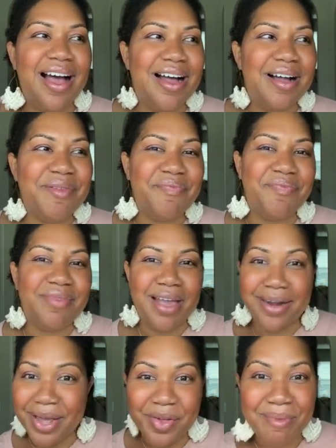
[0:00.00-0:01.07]

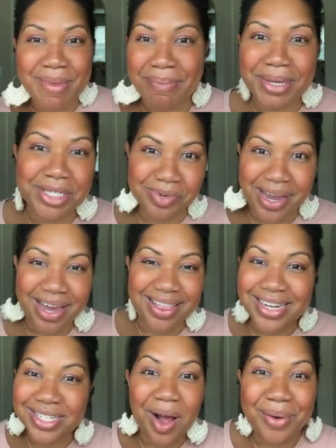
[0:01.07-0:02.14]
Another might be Drake.
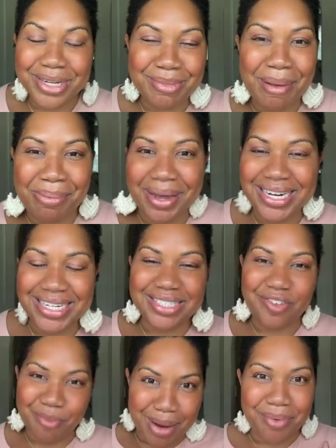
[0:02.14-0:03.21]
That's always my
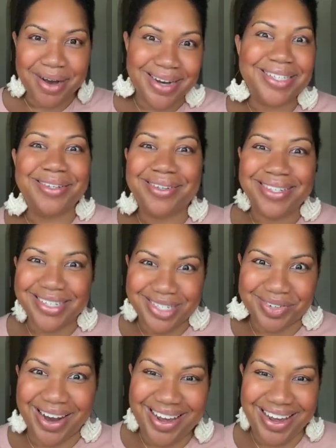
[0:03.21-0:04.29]
playlist for my branding shoots
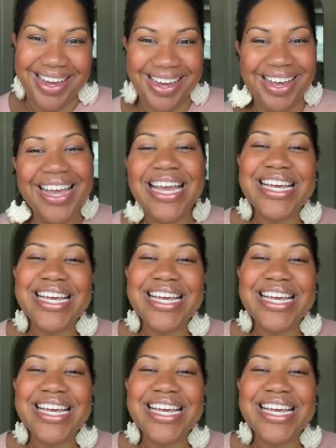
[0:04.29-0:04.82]
is Drake.